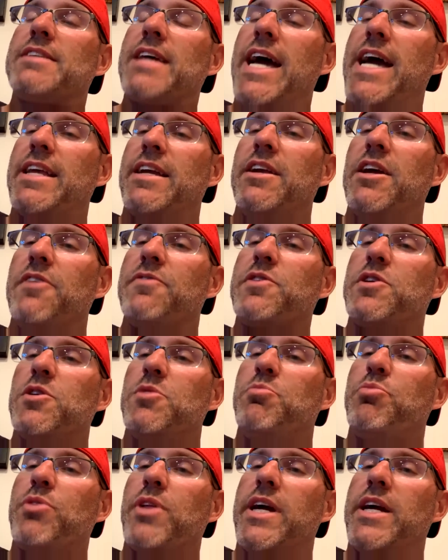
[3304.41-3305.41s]
I had enough good
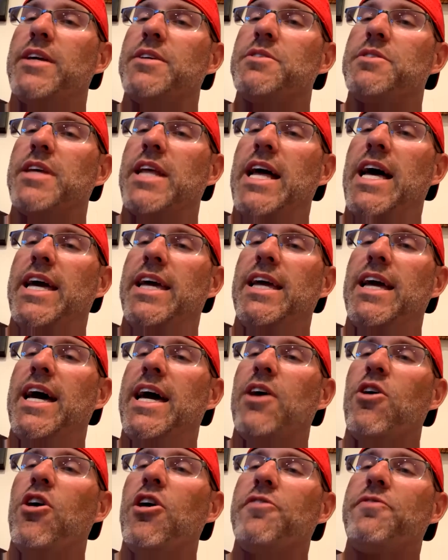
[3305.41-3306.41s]
players that I
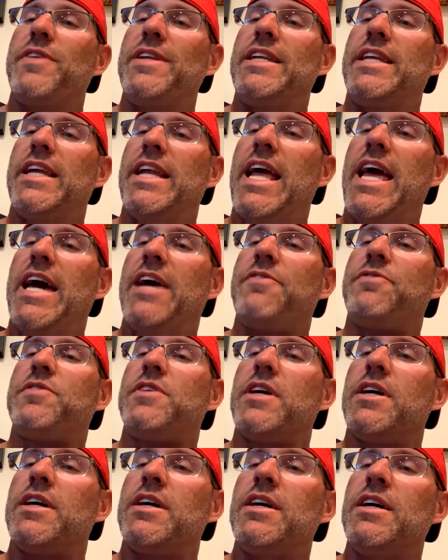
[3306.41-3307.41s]
often didn't have
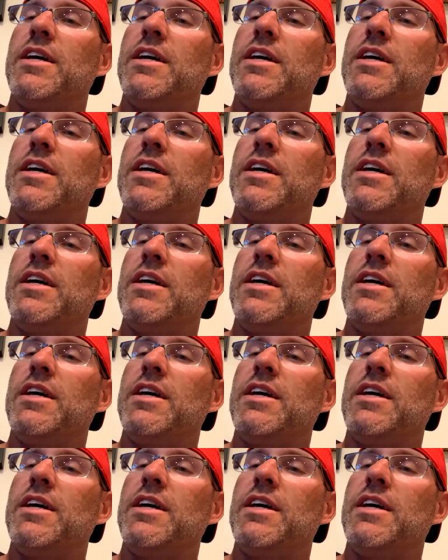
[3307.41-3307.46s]
to